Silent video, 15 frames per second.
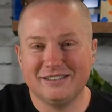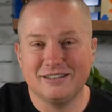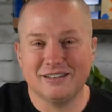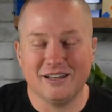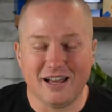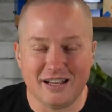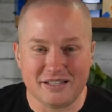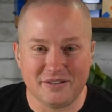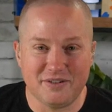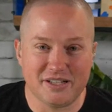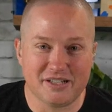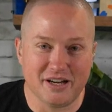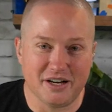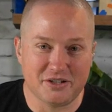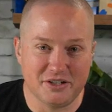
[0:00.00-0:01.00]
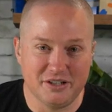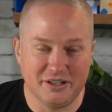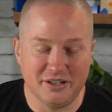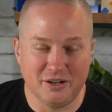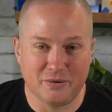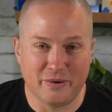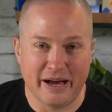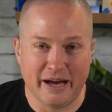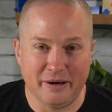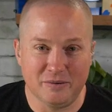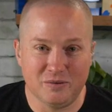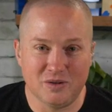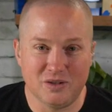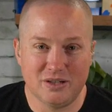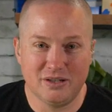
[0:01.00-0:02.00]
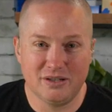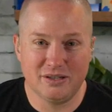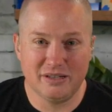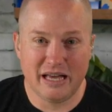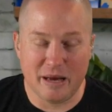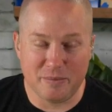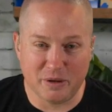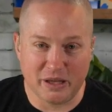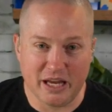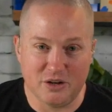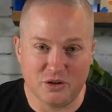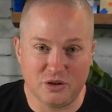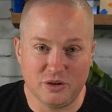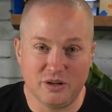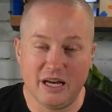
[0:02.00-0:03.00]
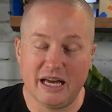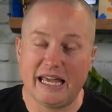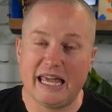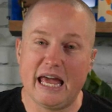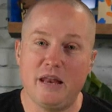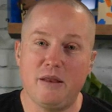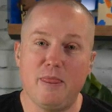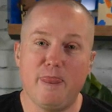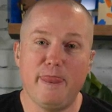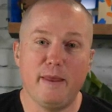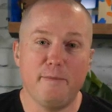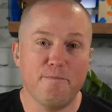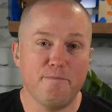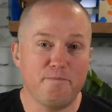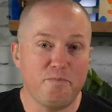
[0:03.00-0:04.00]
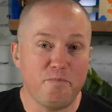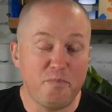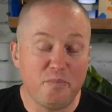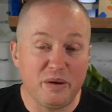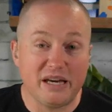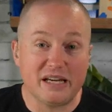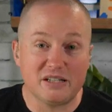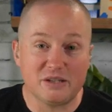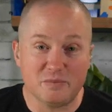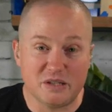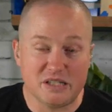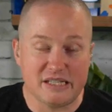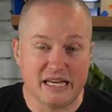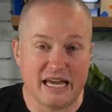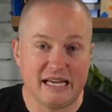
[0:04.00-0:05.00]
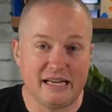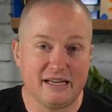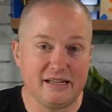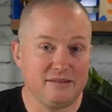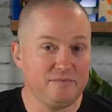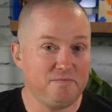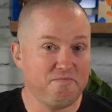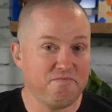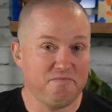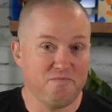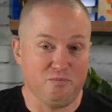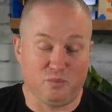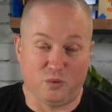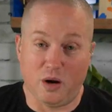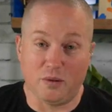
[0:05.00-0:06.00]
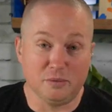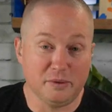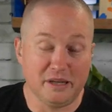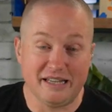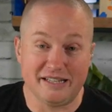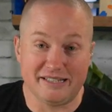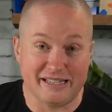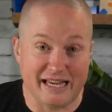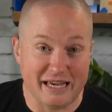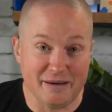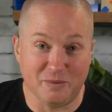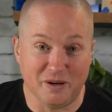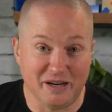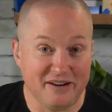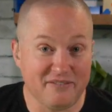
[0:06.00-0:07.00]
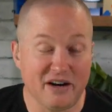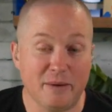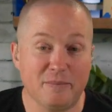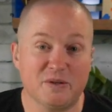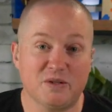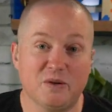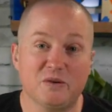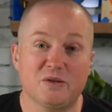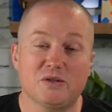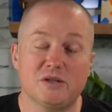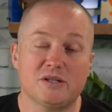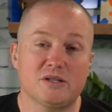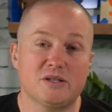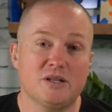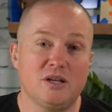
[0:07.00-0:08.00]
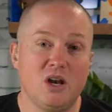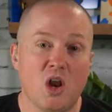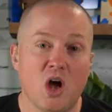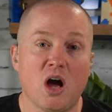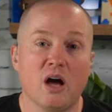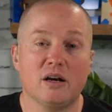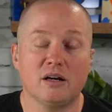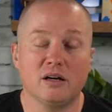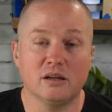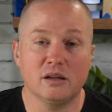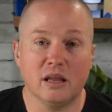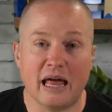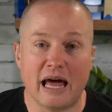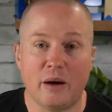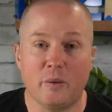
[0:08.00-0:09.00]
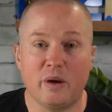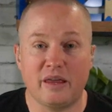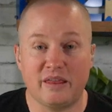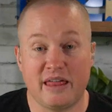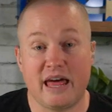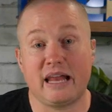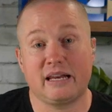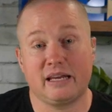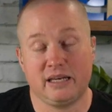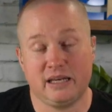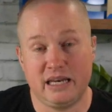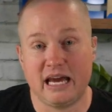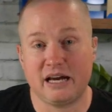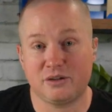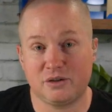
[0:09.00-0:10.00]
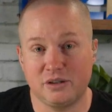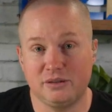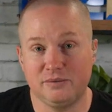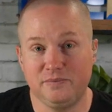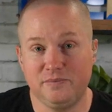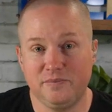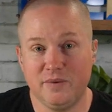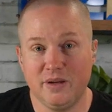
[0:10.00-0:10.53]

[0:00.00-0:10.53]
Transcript: Lots of discussion around application. Again, biggest mistake probably the same on every episode. It's just not allowing that connection